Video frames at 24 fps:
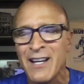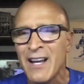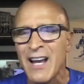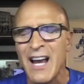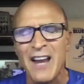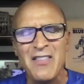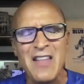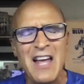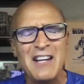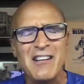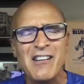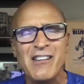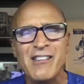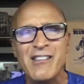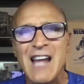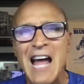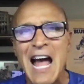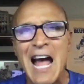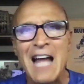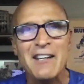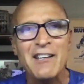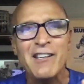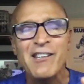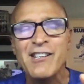and they
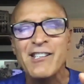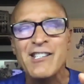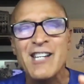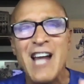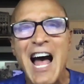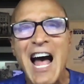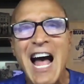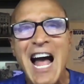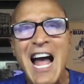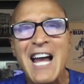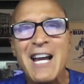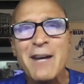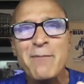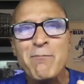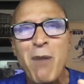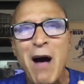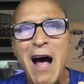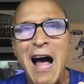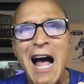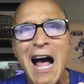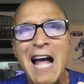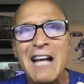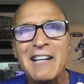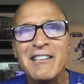sat side
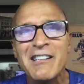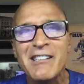by